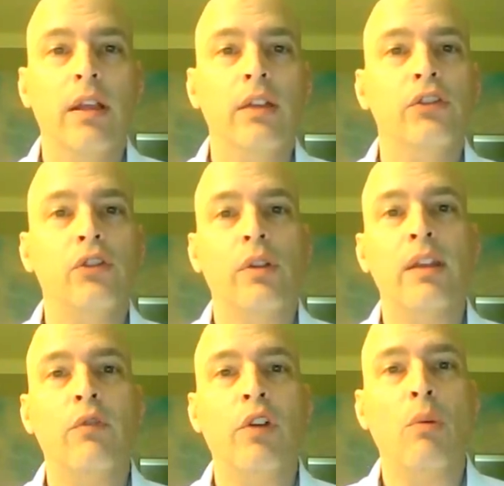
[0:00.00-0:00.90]
So
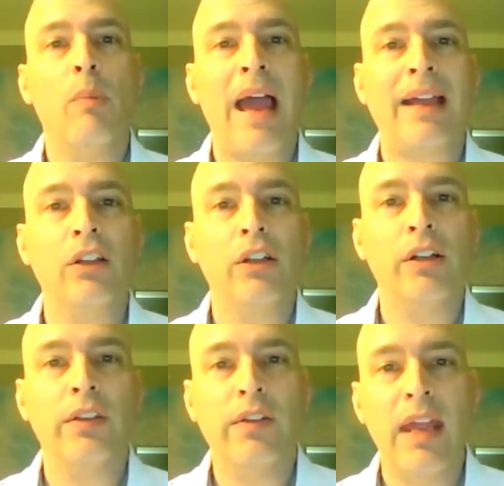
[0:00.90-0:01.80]
then if we go back and look
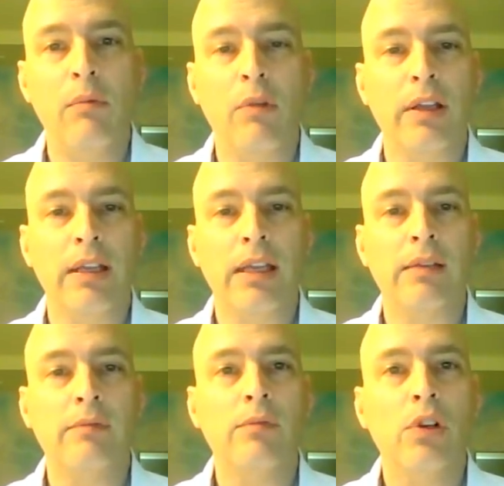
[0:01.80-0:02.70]
at the table
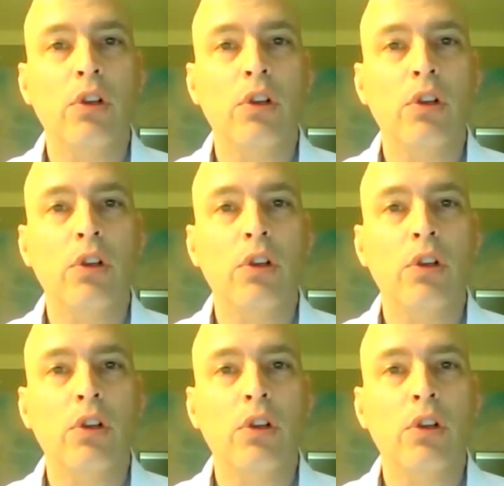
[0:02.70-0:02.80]
again,